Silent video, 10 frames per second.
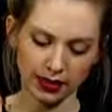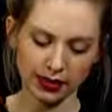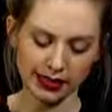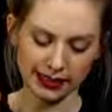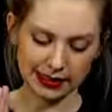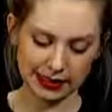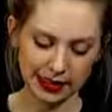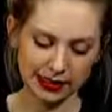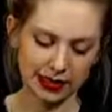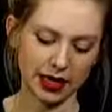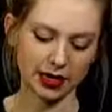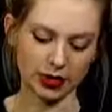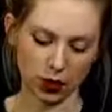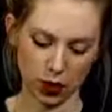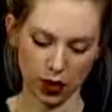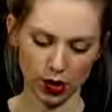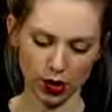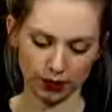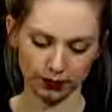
in descending order.